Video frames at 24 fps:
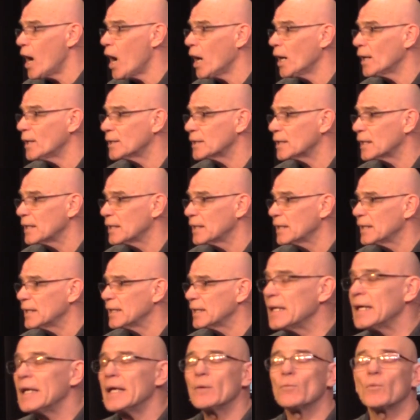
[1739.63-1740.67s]
heart,
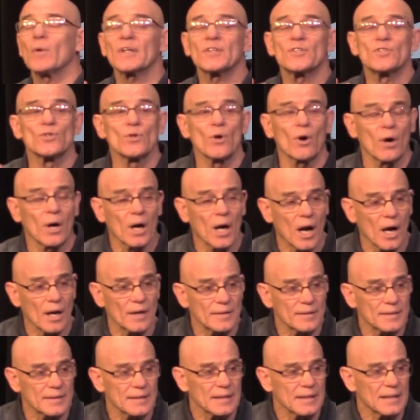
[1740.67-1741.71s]
He wants your
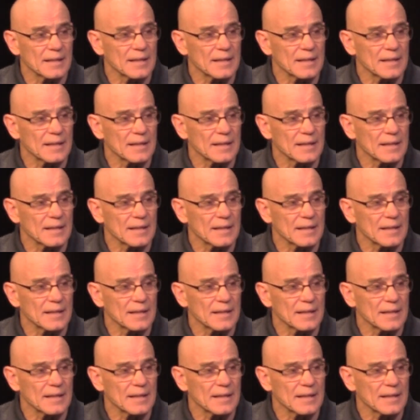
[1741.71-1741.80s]
heart.